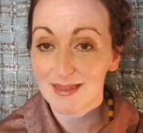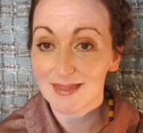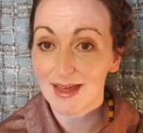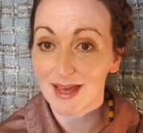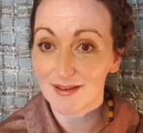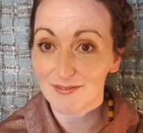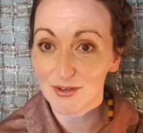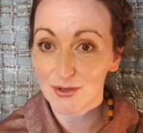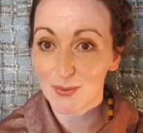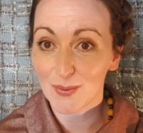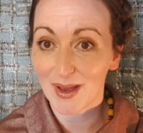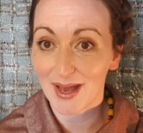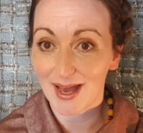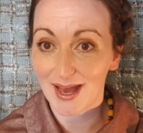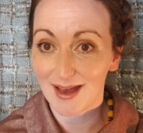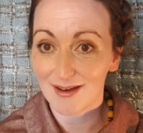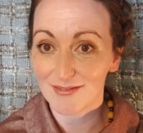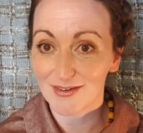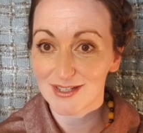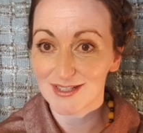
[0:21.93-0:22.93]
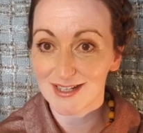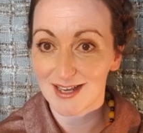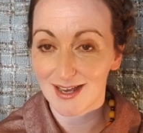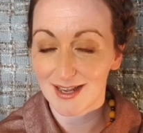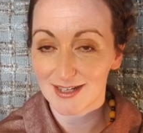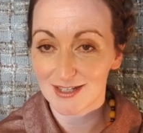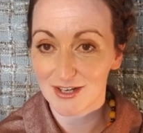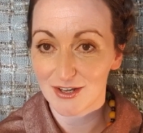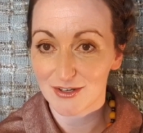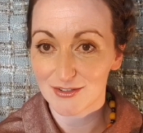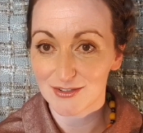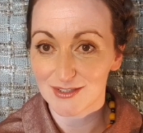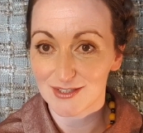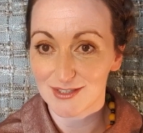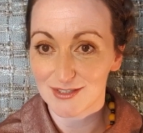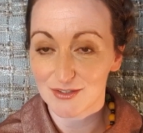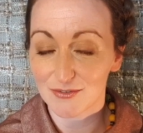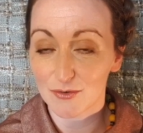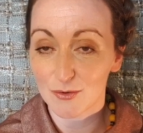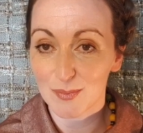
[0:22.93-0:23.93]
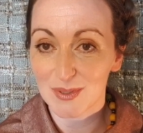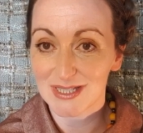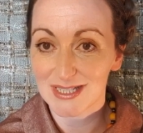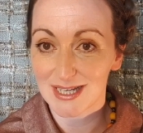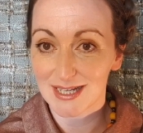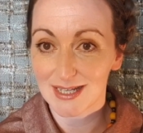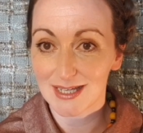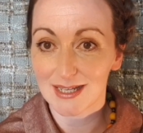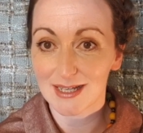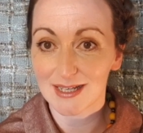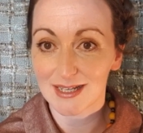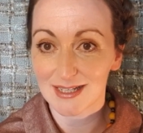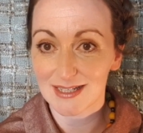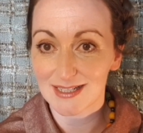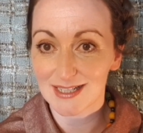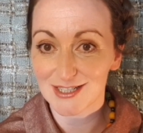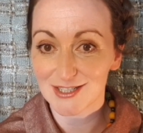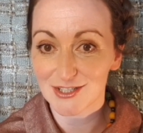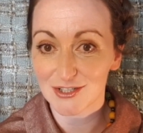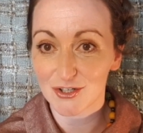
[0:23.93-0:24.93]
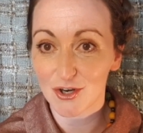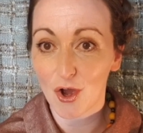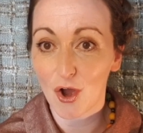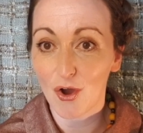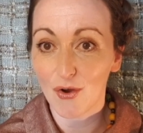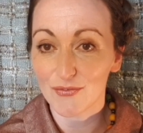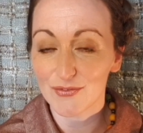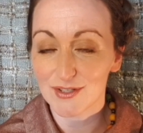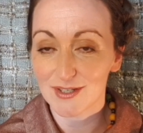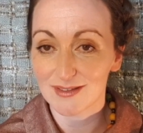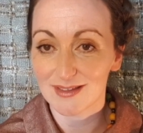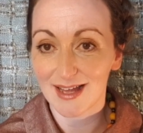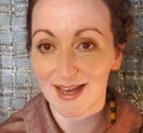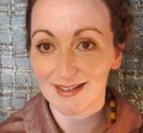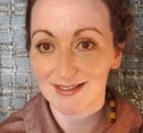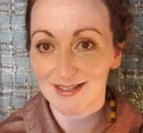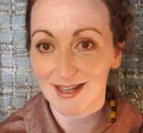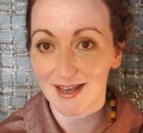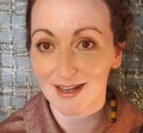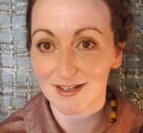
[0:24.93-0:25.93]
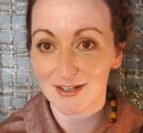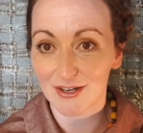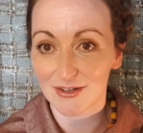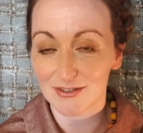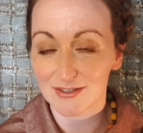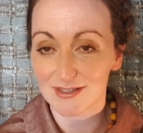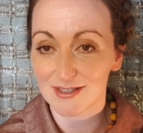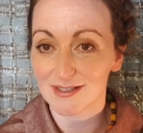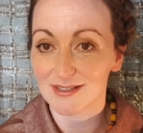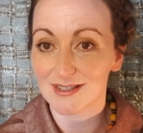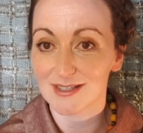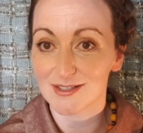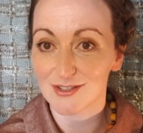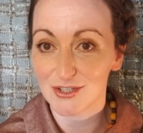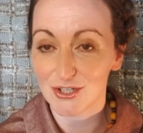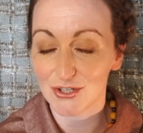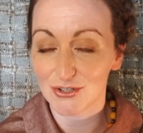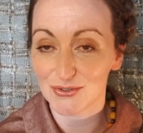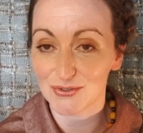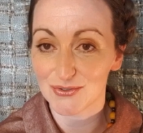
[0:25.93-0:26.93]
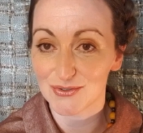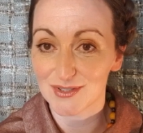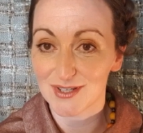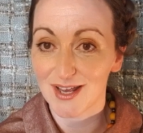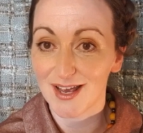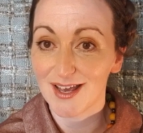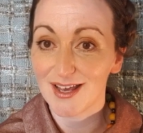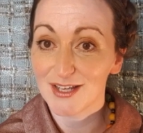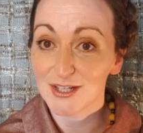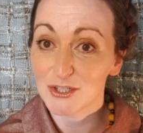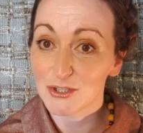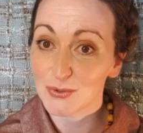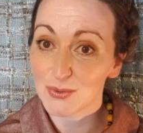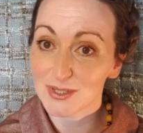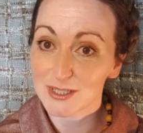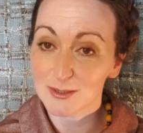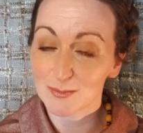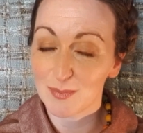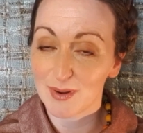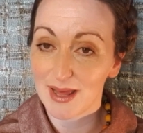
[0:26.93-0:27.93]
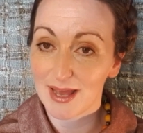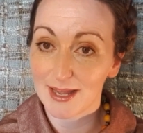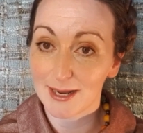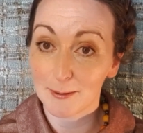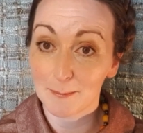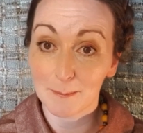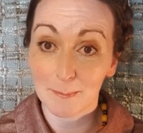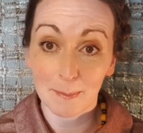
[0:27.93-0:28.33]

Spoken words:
That if you have a diagnosis of a particular condition, often that diagnosis is used to explain